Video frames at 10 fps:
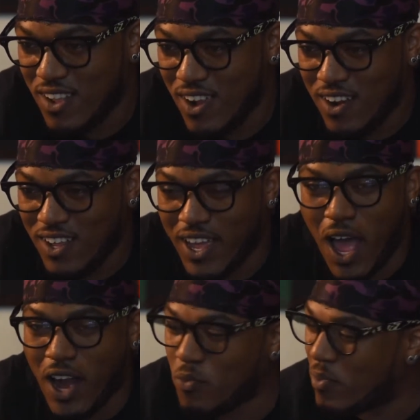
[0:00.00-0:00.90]

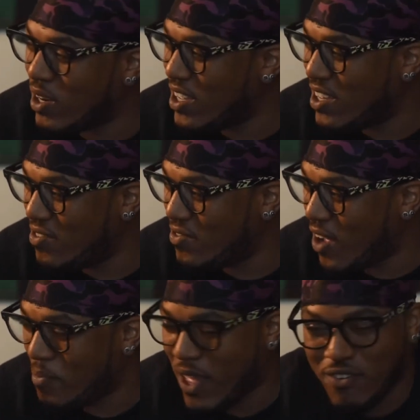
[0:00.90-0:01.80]
I'm
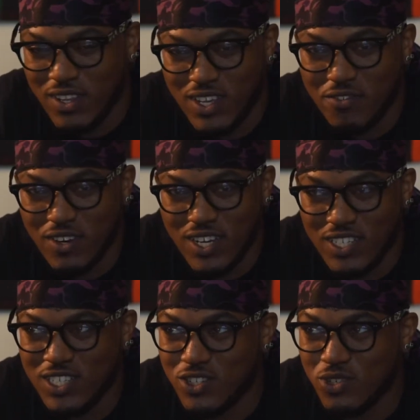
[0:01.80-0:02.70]
not really a
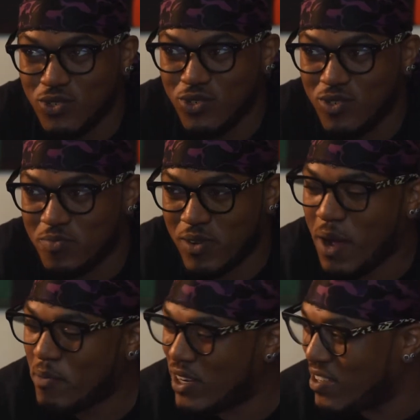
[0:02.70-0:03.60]
religion dude, but I
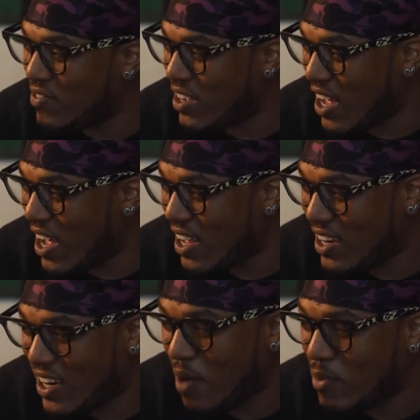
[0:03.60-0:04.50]
believe in God,
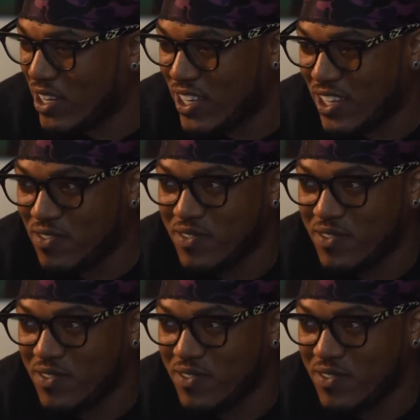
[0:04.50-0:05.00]
and